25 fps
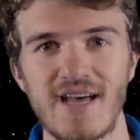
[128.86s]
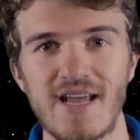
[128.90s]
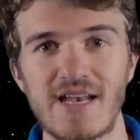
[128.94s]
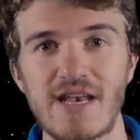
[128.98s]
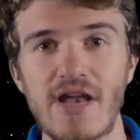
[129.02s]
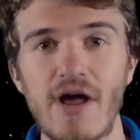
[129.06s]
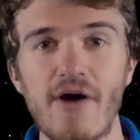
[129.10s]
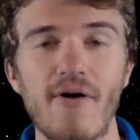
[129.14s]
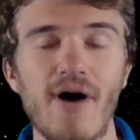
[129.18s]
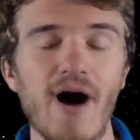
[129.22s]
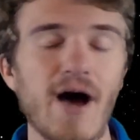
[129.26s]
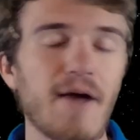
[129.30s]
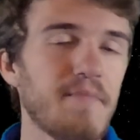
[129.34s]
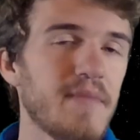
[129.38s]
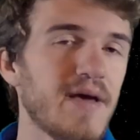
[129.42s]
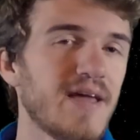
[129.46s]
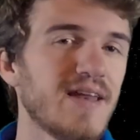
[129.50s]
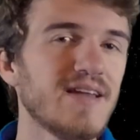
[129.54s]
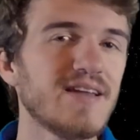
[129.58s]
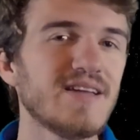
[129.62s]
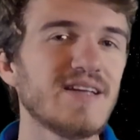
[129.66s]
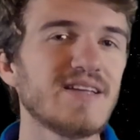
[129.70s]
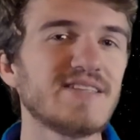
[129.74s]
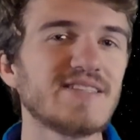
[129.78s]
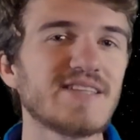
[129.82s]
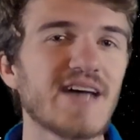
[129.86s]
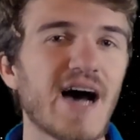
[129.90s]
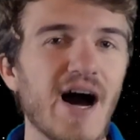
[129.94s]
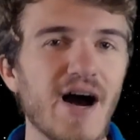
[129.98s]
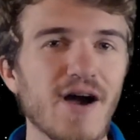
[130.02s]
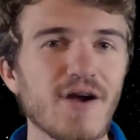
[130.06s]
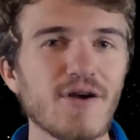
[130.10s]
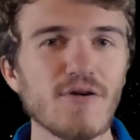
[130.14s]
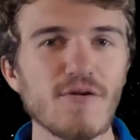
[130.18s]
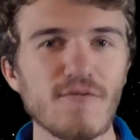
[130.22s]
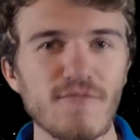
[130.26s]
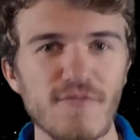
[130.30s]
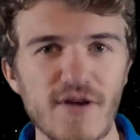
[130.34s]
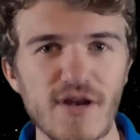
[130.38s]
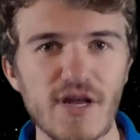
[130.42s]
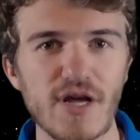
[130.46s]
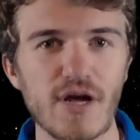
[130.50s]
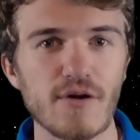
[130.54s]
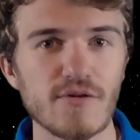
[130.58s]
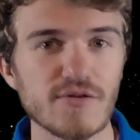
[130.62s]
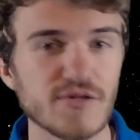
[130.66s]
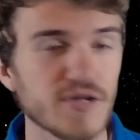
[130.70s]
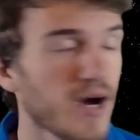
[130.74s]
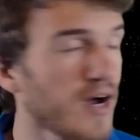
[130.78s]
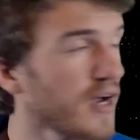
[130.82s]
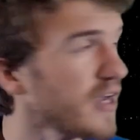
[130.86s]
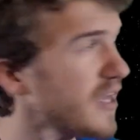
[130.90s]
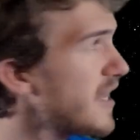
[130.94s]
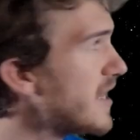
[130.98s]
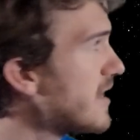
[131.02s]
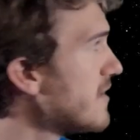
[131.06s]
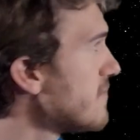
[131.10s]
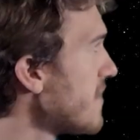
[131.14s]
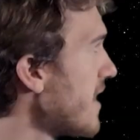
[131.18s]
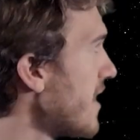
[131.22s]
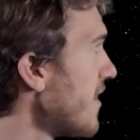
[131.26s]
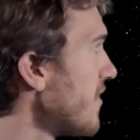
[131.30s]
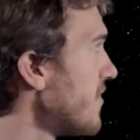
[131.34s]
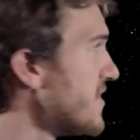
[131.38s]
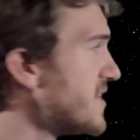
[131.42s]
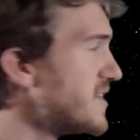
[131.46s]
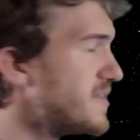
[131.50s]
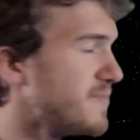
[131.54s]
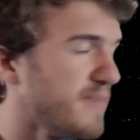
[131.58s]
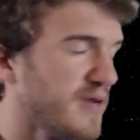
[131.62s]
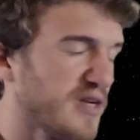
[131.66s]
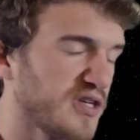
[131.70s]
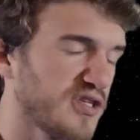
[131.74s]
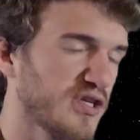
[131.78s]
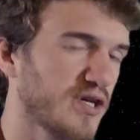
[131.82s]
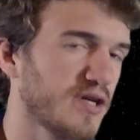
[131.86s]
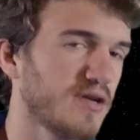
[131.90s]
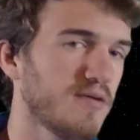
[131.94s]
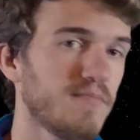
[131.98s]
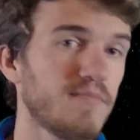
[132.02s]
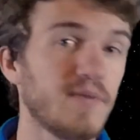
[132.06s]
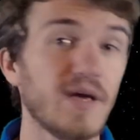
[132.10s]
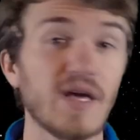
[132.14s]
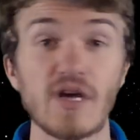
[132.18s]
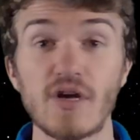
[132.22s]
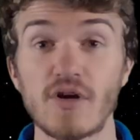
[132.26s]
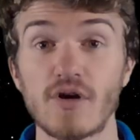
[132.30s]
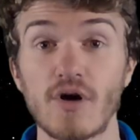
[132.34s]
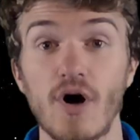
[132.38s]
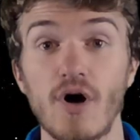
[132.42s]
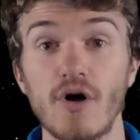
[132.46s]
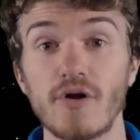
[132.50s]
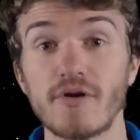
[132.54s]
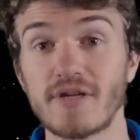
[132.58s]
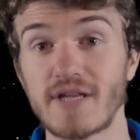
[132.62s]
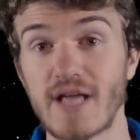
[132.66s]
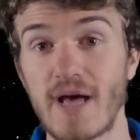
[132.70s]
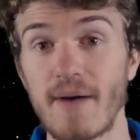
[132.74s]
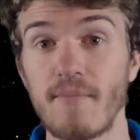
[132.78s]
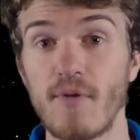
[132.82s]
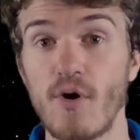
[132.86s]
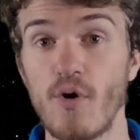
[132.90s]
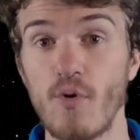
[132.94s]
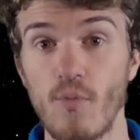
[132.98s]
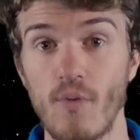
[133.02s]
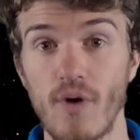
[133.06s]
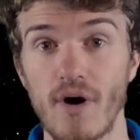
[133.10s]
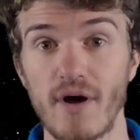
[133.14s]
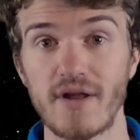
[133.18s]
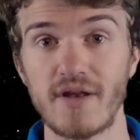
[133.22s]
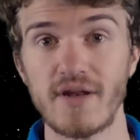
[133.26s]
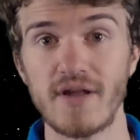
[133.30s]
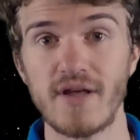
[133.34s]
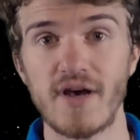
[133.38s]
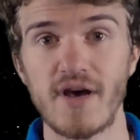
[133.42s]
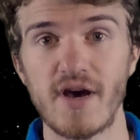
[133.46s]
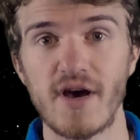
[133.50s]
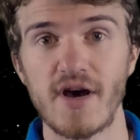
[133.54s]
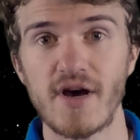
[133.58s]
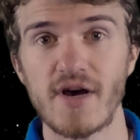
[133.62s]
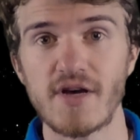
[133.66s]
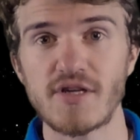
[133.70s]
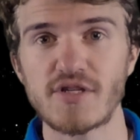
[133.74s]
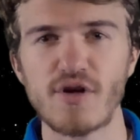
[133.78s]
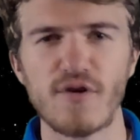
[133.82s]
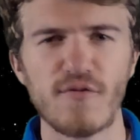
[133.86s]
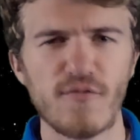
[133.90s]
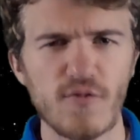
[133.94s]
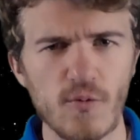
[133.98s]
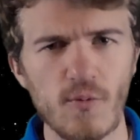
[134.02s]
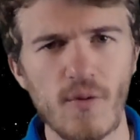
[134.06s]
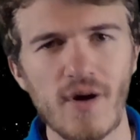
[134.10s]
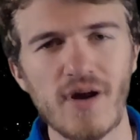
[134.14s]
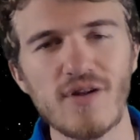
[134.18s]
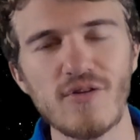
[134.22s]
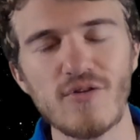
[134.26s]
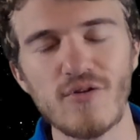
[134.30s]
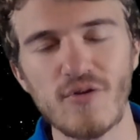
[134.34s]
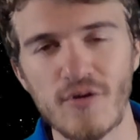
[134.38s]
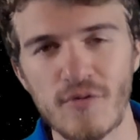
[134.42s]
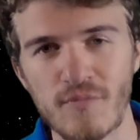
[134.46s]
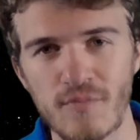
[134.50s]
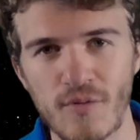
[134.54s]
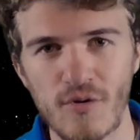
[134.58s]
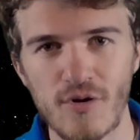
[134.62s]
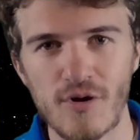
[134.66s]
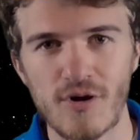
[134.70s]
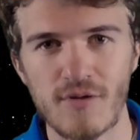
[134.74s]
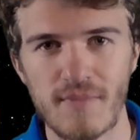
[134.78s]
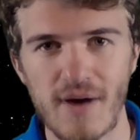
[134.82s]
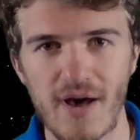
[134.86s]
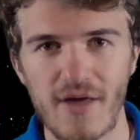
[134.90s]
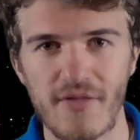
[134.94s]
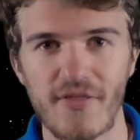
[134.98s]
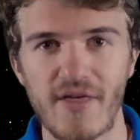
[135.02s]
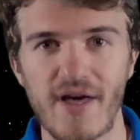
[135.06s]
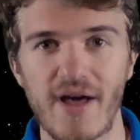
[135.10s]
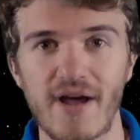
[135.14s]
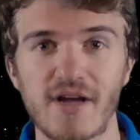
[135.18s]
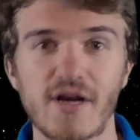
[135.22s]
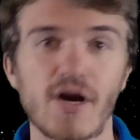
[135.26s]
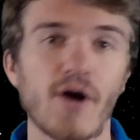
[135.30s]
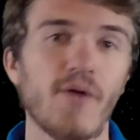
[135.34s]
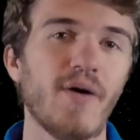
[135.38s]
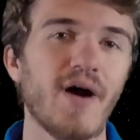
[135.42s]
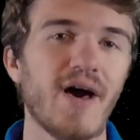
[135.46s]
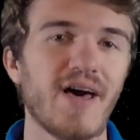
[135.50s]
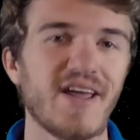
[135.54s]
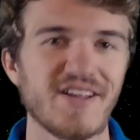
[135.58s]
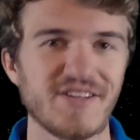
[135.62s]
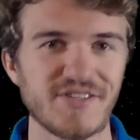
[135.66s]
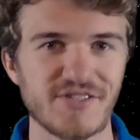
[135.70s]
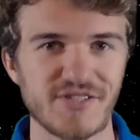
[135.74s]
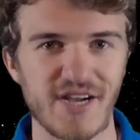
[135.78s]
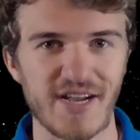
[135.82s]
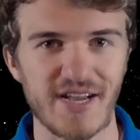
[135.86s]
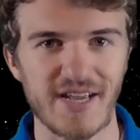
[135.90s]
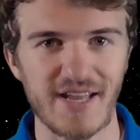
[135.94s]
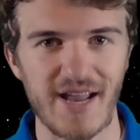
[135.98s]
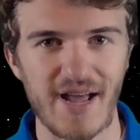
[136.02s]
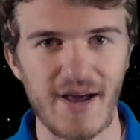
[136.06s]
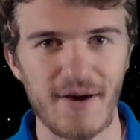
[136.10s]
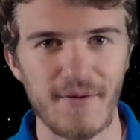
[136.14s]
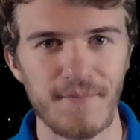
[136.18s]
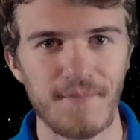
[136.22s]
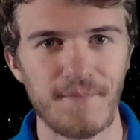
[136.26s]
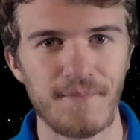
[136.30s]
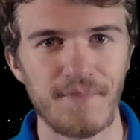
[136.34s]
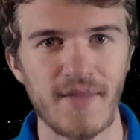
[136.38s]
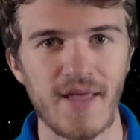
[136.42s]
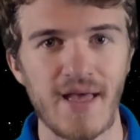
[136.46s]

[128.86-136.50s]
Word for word: Now, I made an entire video talking about this mission being called Demo 1, so if you want to learn more about that, go ahead and check it out.